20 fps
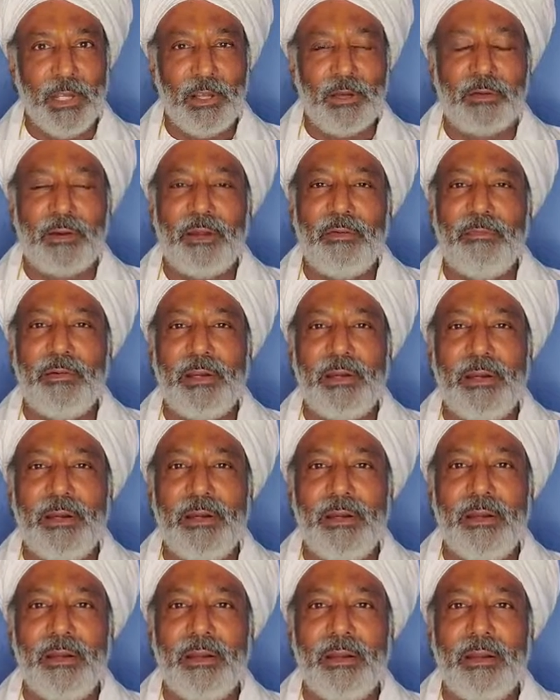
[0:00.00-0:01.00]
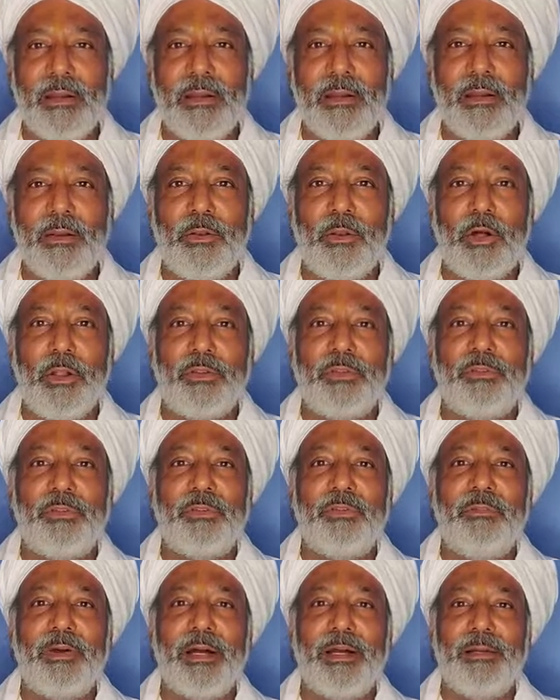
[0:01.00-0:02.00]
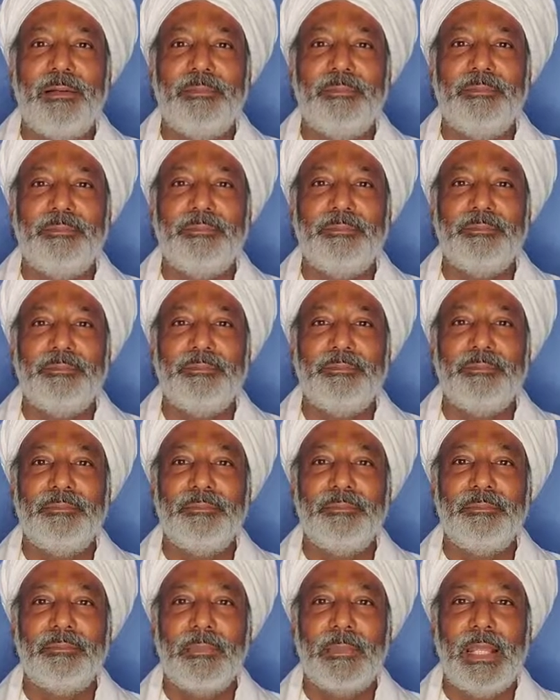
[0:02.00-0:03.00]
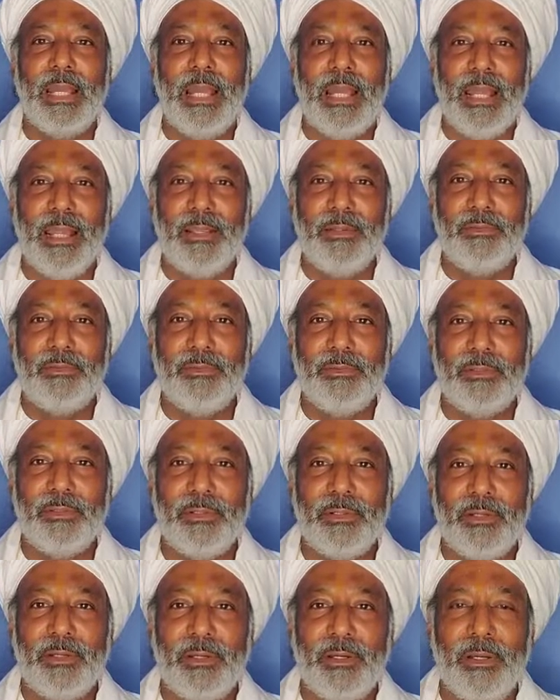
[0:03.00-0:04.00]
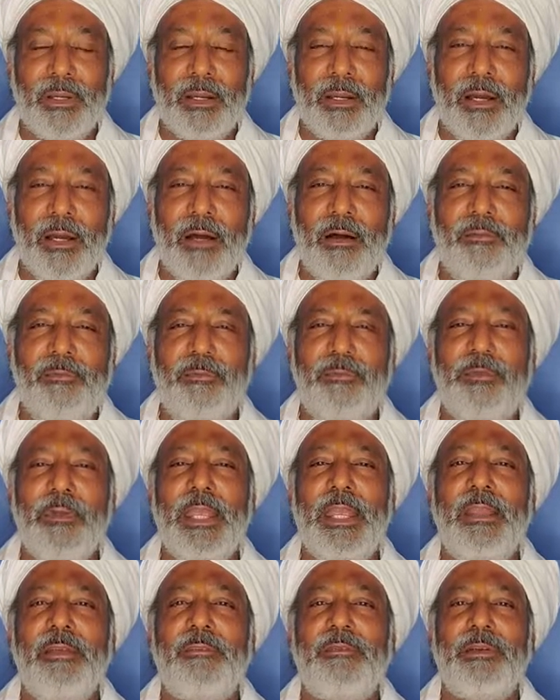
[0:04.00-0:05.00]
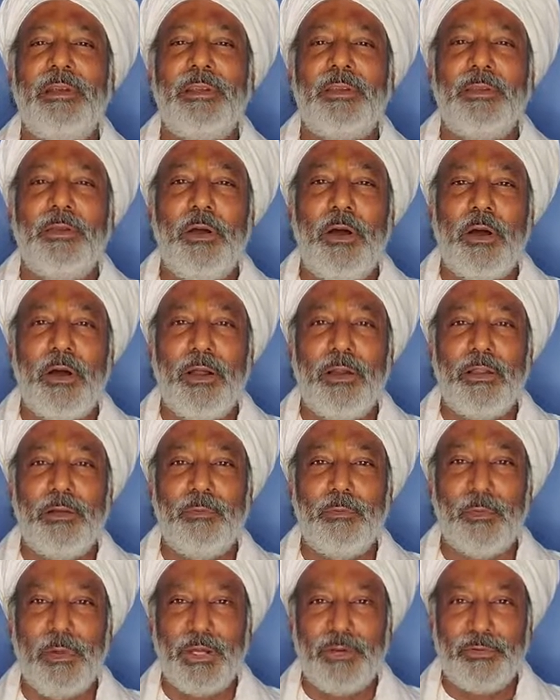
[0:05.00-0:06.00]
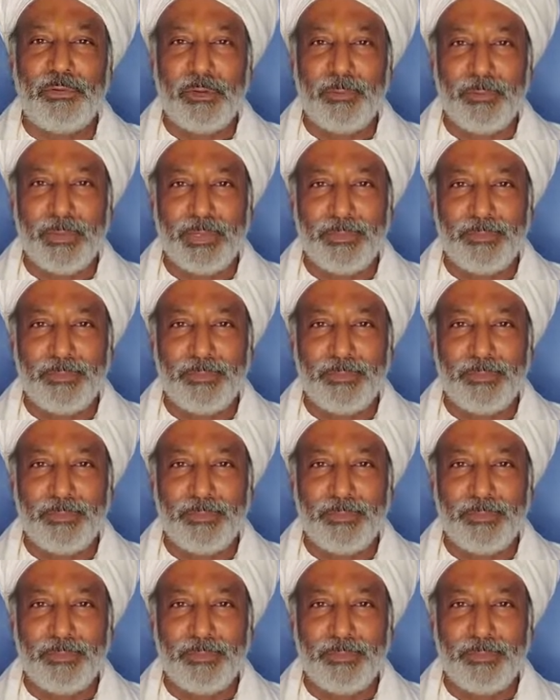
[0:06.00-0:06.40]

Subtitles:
revered Lord Shiva as her favorite god of worship.